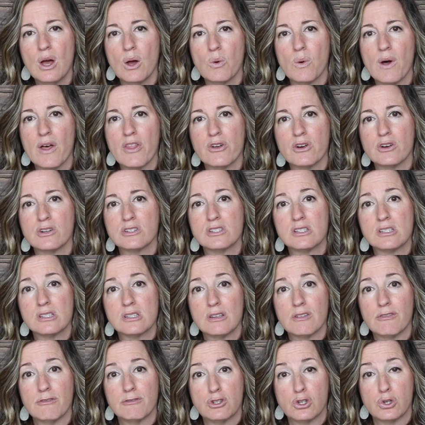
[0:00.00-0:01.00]
whether
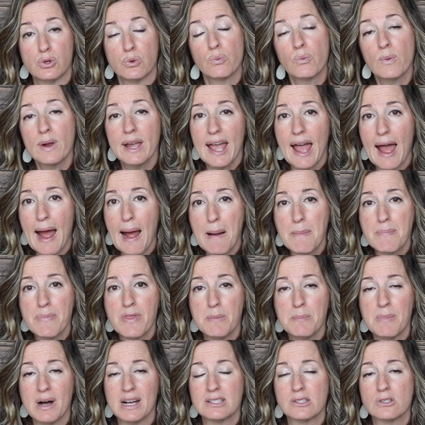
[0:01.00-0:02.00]
it's to rehab
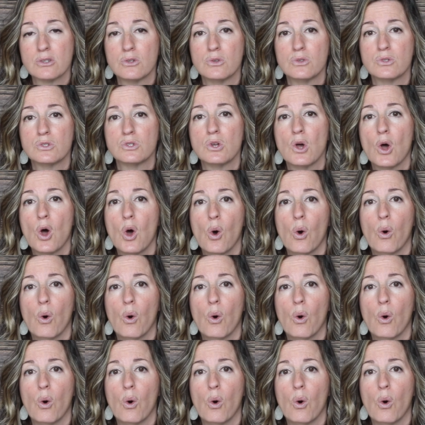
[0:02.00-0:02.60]
the muscles.